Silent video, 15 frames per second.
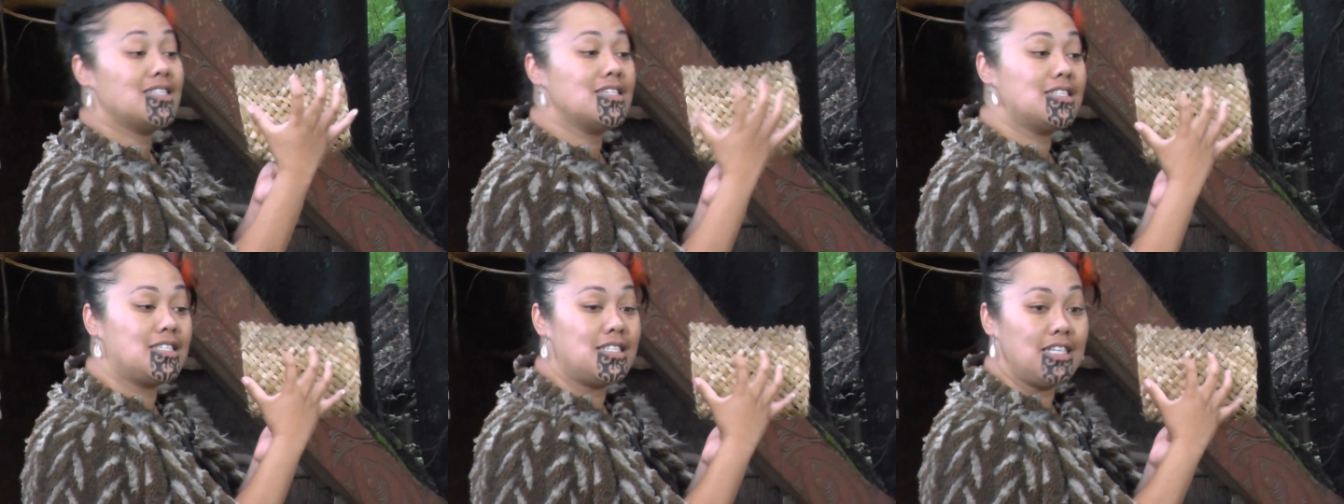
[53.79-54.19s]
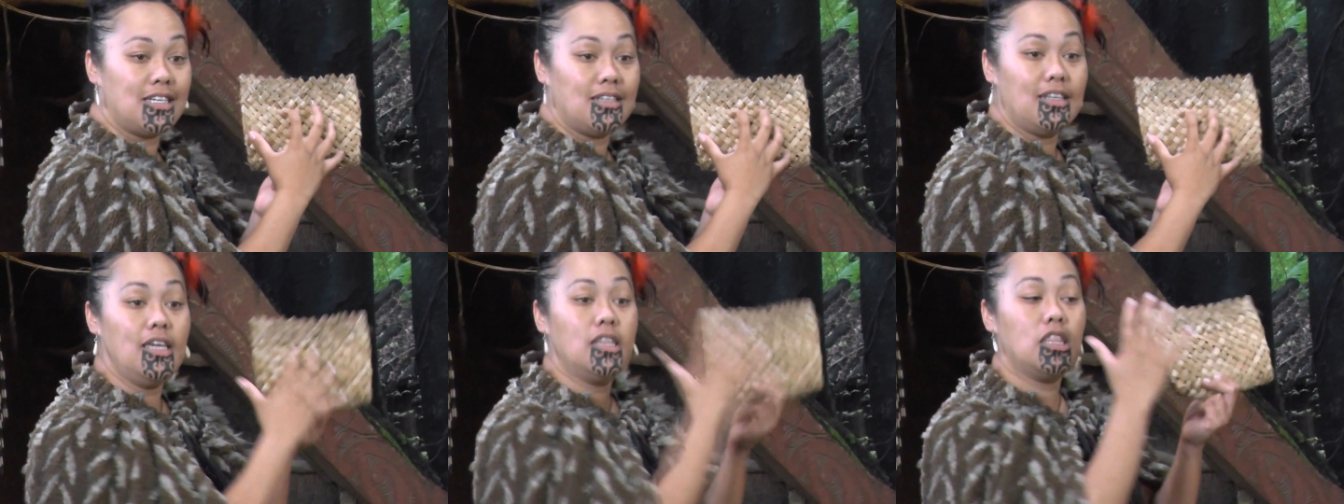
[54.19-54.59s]
this
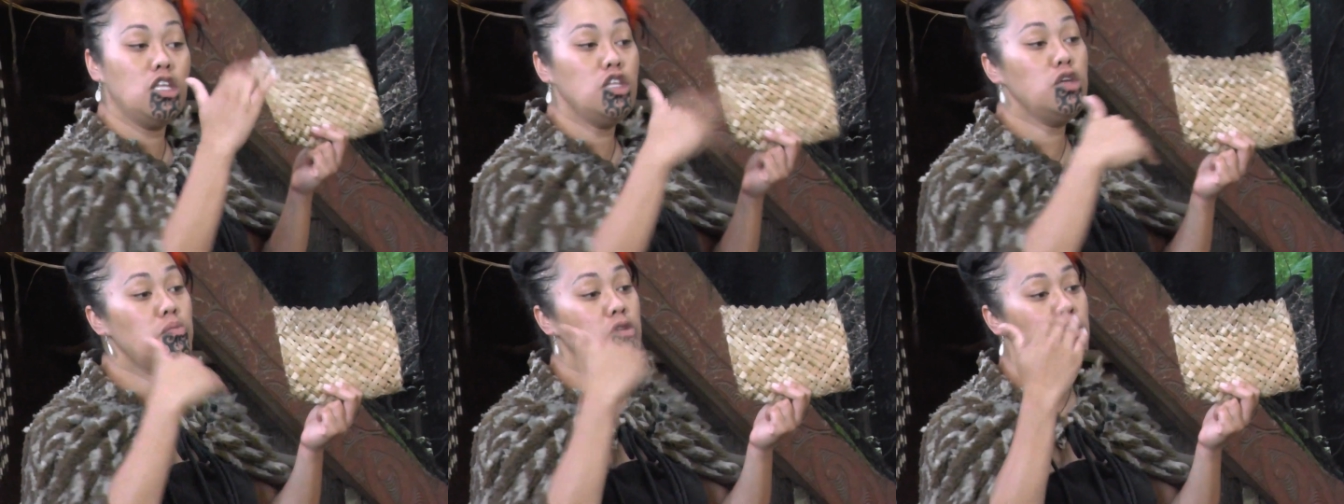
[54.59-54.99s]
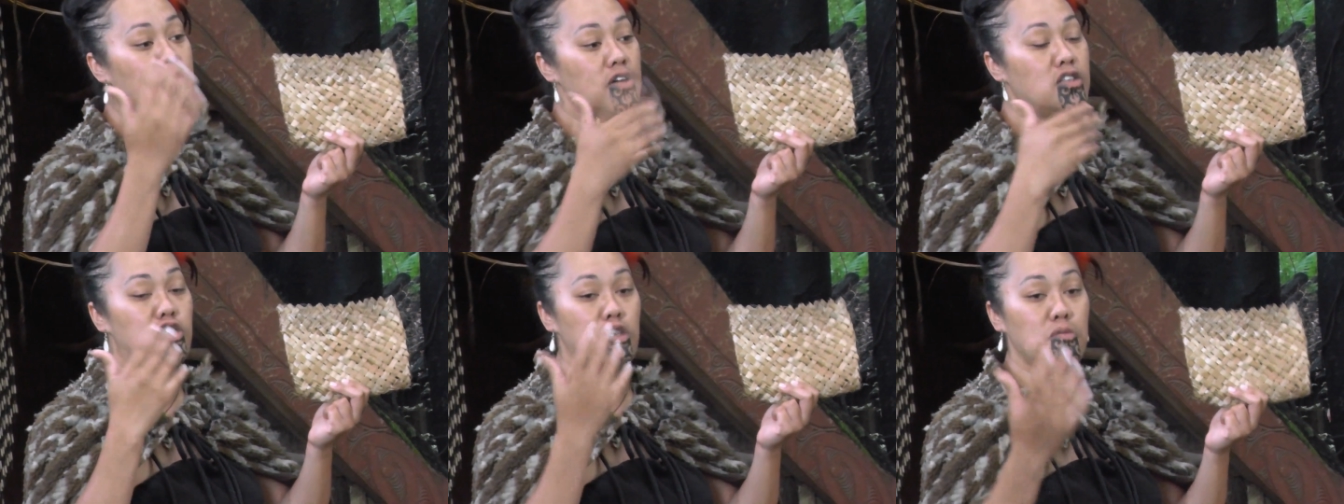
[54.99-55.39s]
technique, then you move
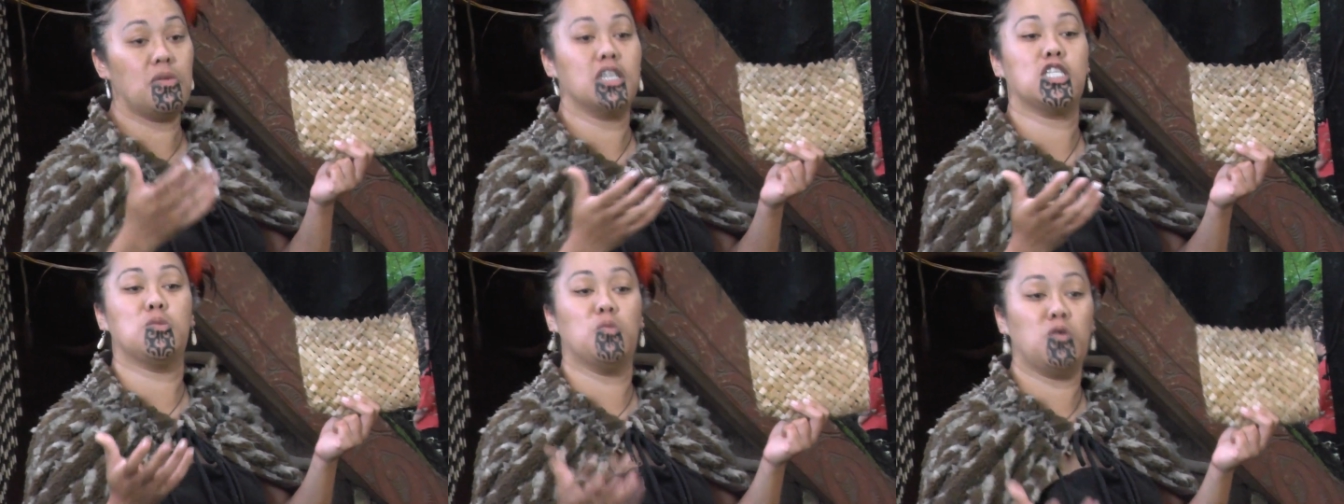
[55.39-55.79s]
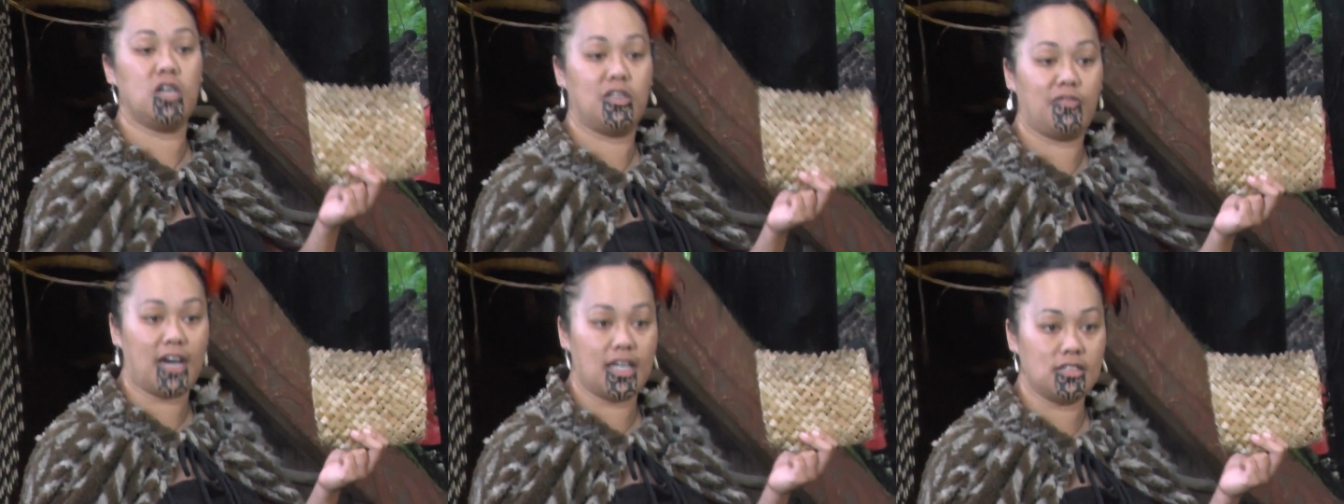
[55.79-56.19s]
on to much more
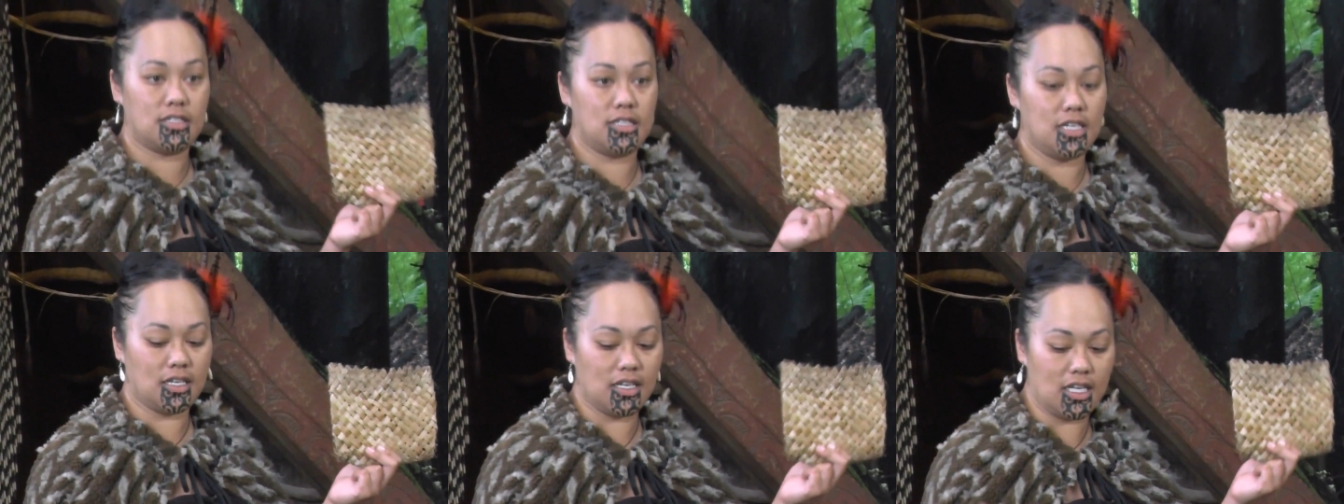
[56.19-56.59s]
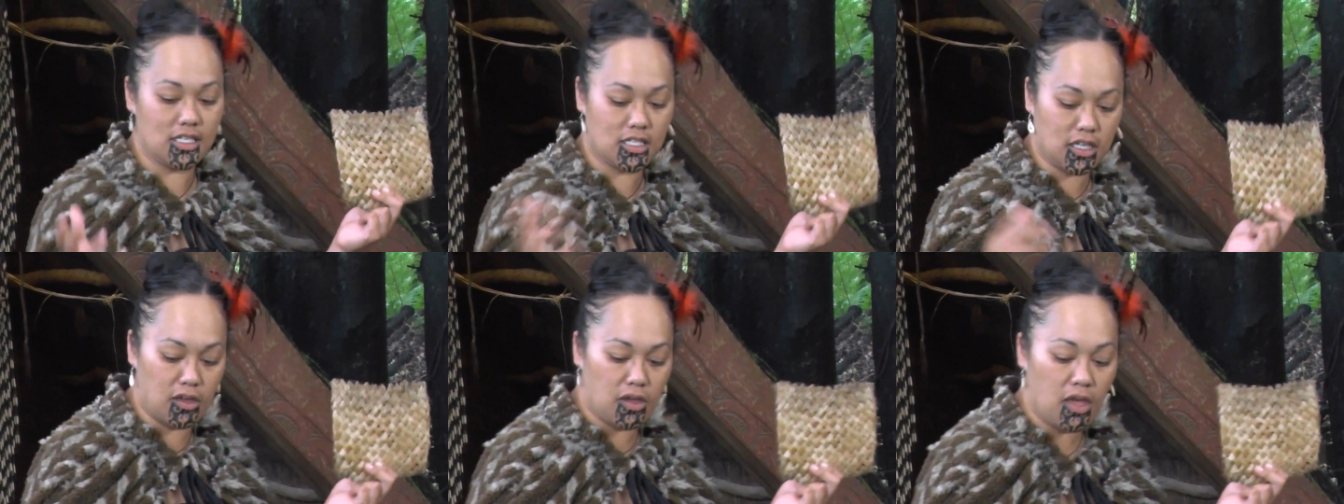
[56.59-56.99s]
advanced
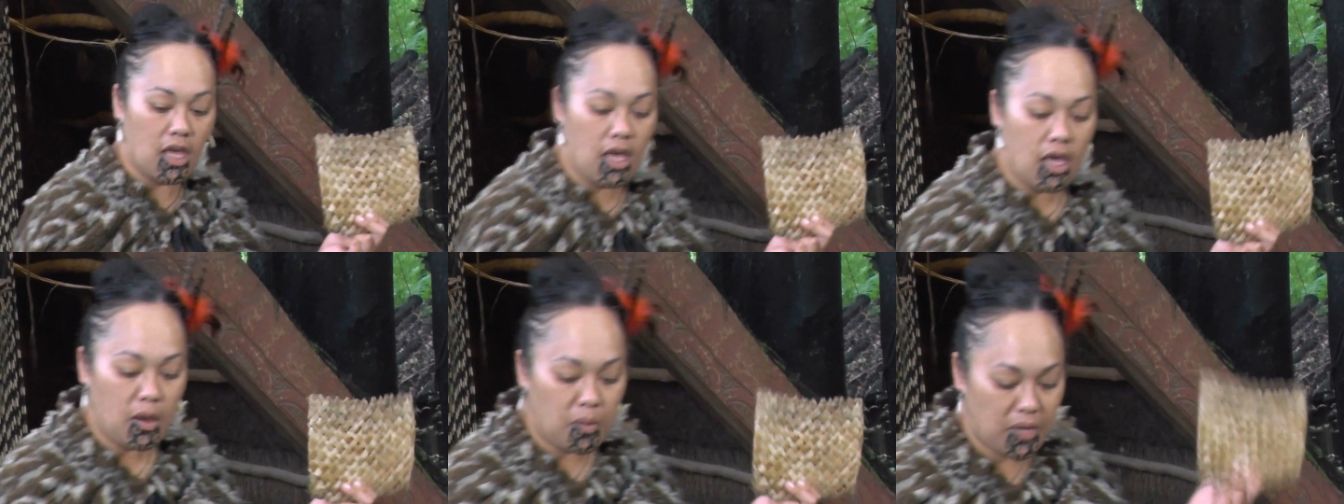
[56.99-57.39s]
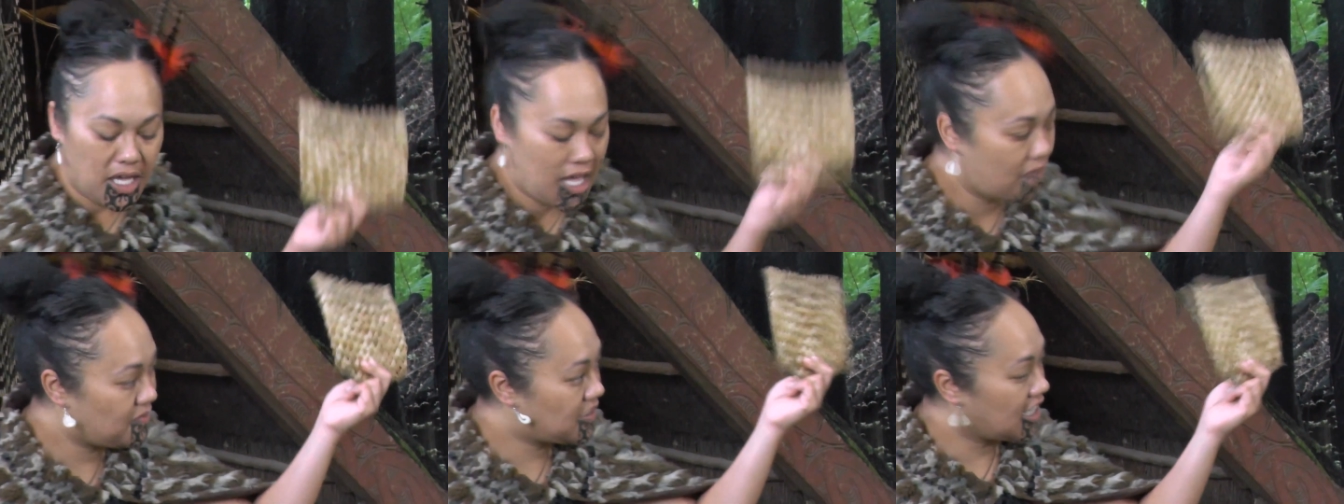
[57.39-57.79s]
techniques. So
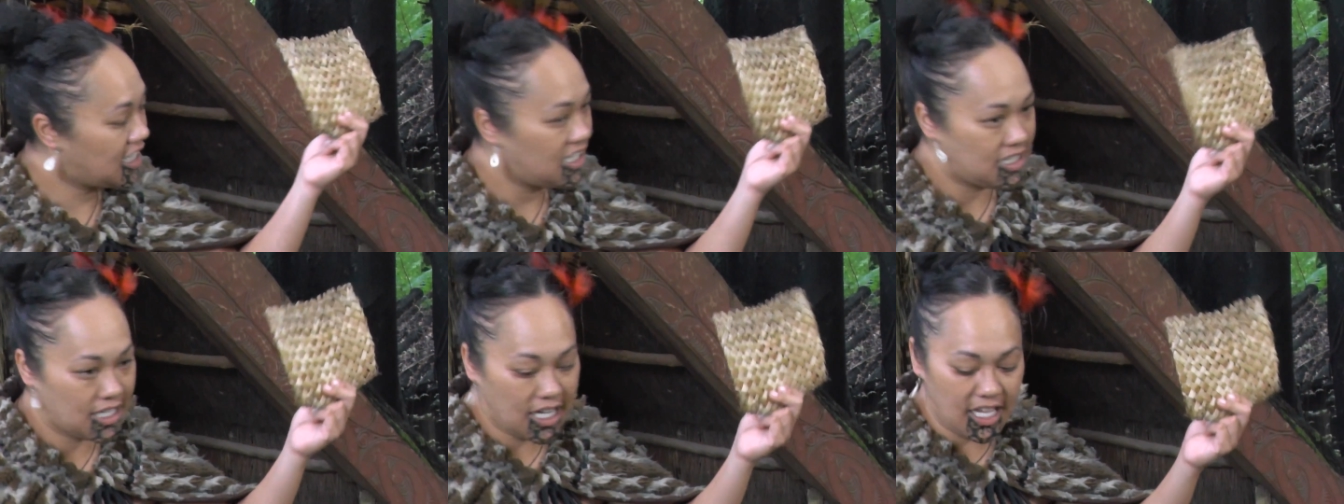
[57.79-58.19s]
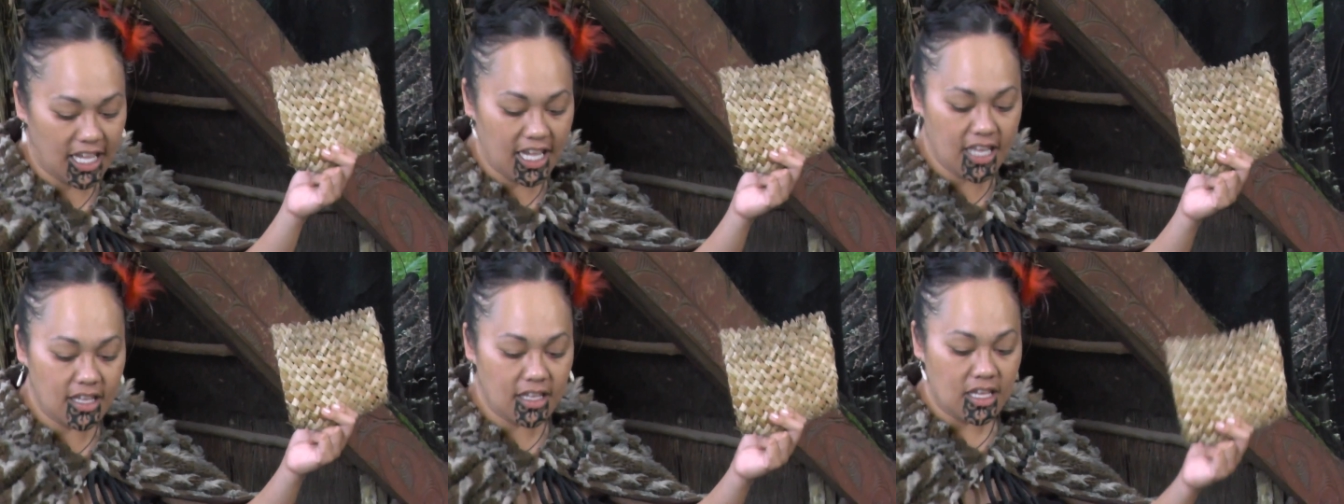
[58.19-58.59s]
we have
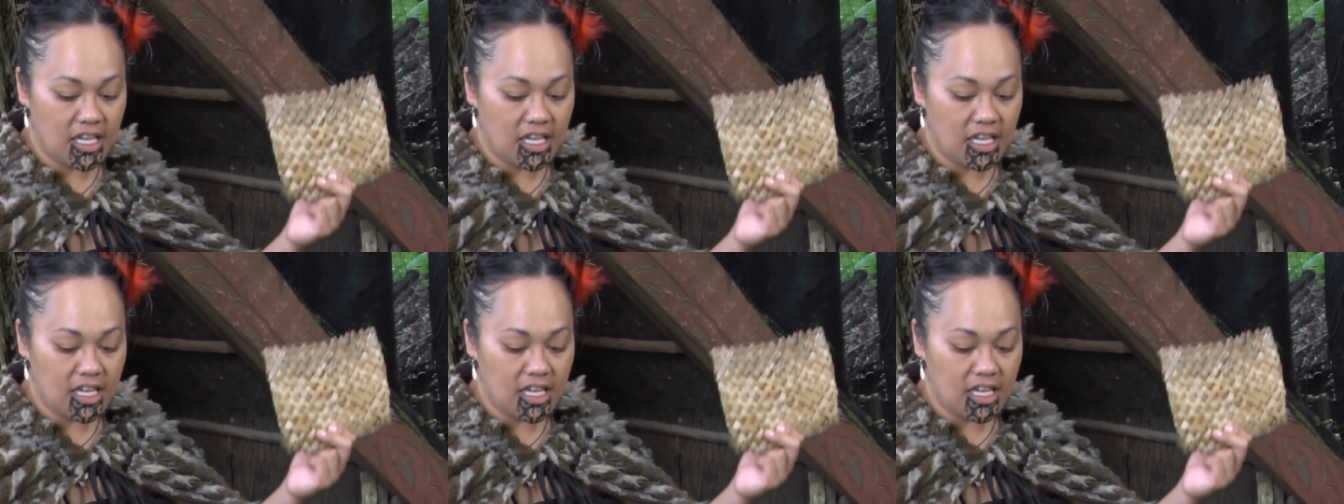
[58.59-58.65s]
takitahi.